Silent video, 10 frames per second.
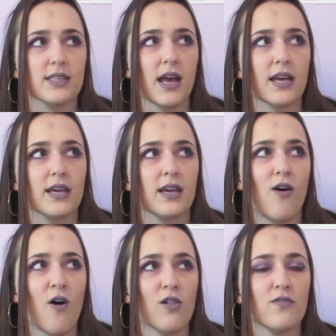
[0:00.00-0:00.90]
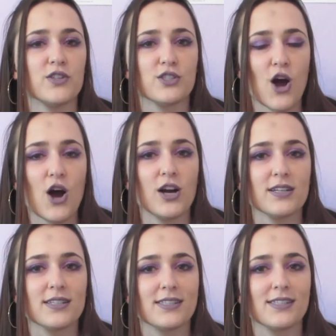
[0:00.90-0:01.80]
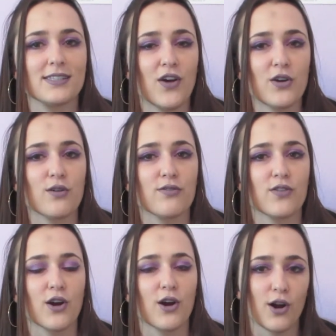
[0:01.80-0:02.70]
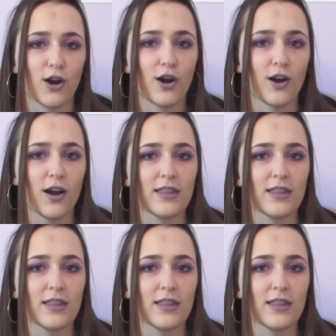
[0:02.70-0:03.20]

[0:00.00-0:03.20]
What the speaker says: like all of the songs that are for her,